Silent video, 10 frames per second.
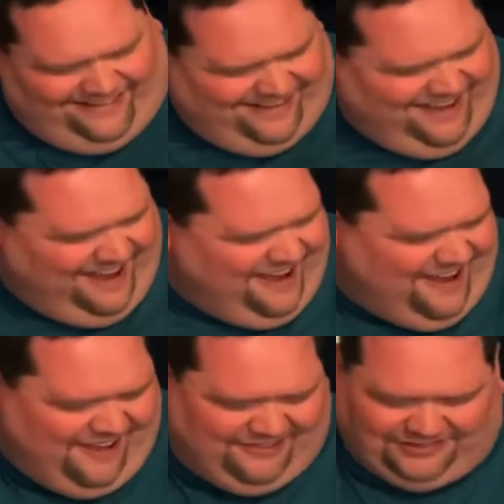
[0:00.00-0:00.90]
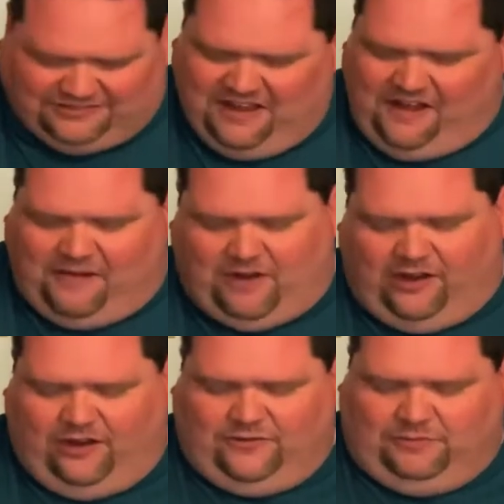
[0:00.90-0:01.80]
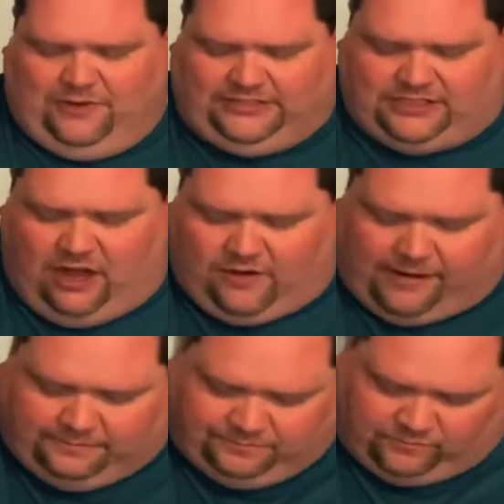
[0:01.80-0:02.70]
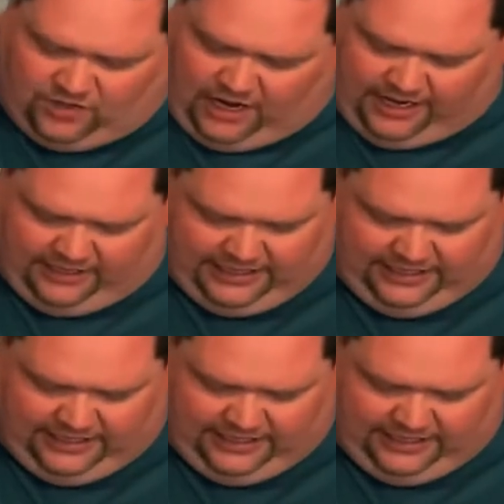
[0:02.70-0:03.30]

I'm all over the place. Okay. God, I gotta get some